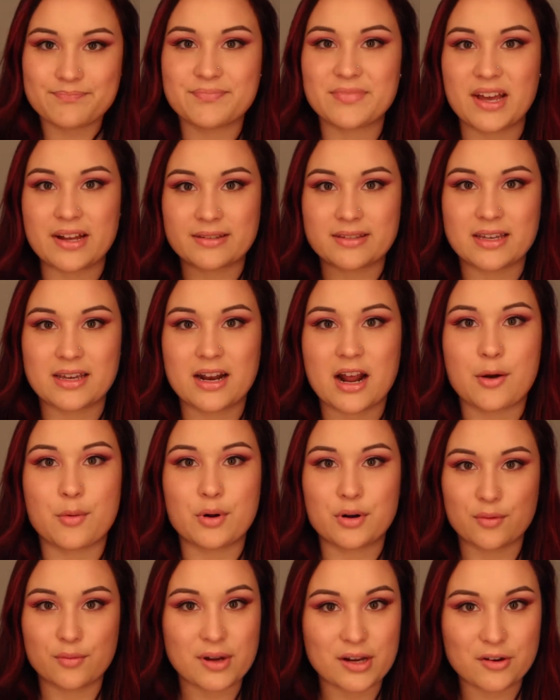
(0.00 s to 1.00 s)
that's it, I
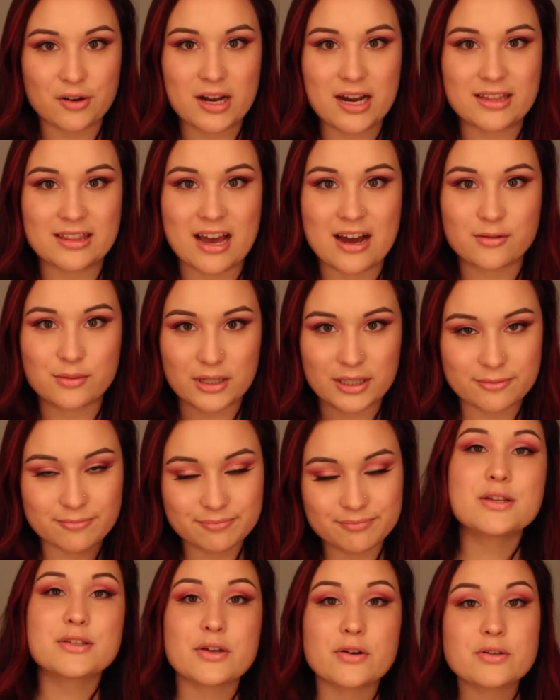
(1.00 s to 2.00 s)
want to recreate that one.
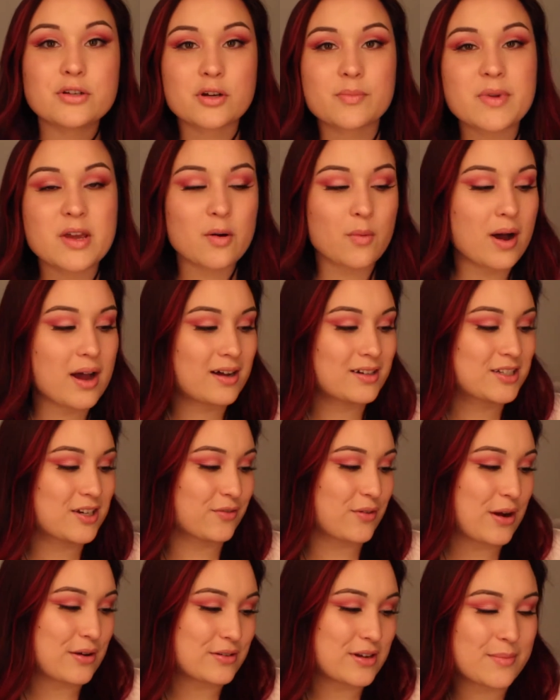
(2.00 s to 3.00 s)
So it took me a while
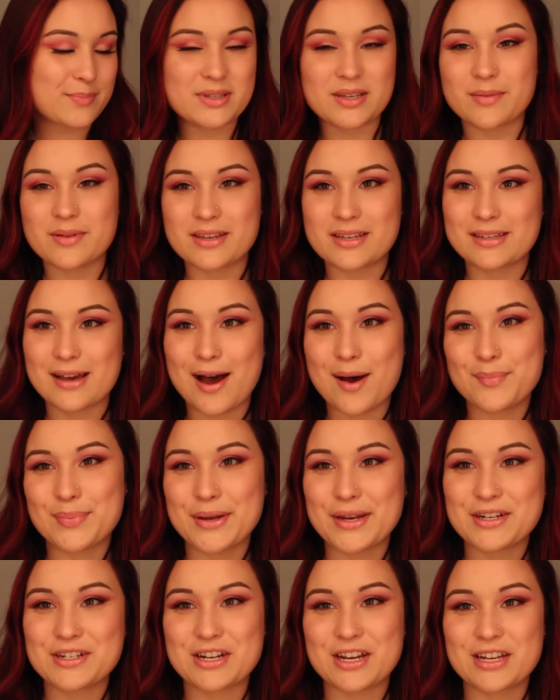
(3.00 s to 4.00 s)
to round up some of these hot
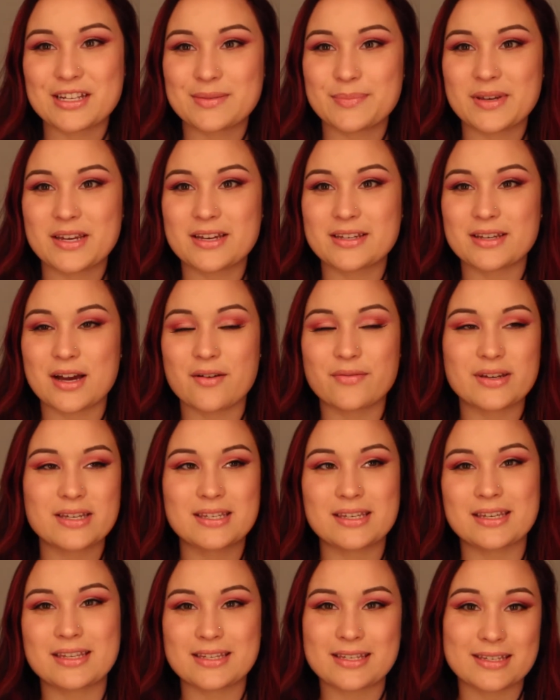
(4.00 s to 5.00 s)
pink shades because
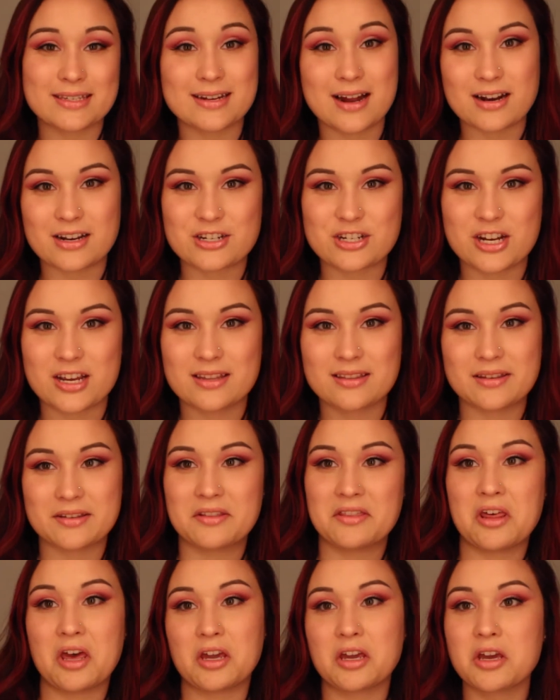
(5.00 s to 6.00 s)
obviously this is not a shade
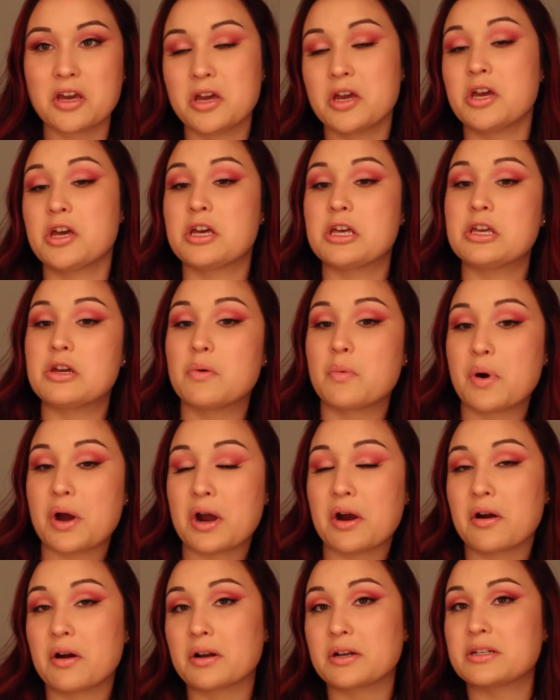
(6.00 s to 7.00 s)
that like you
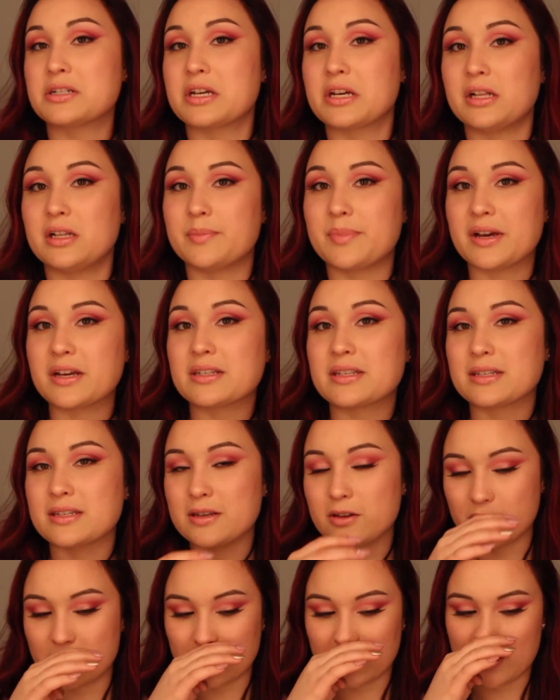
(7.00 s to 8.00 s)
wear on a daily basis
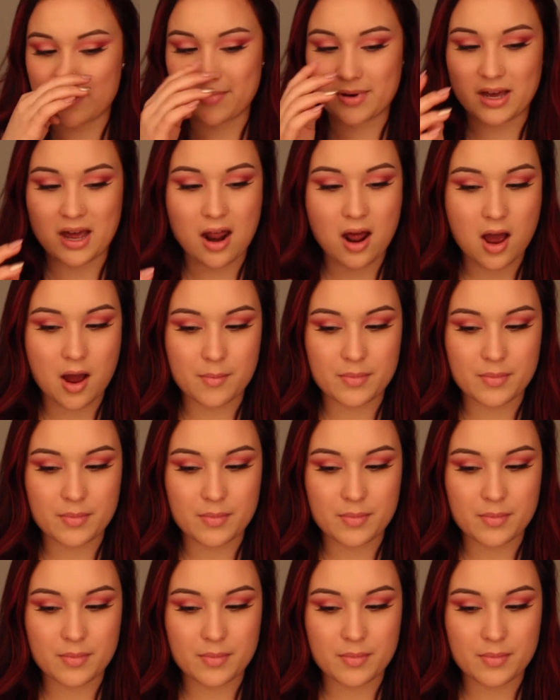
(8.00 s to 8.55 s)
usually, but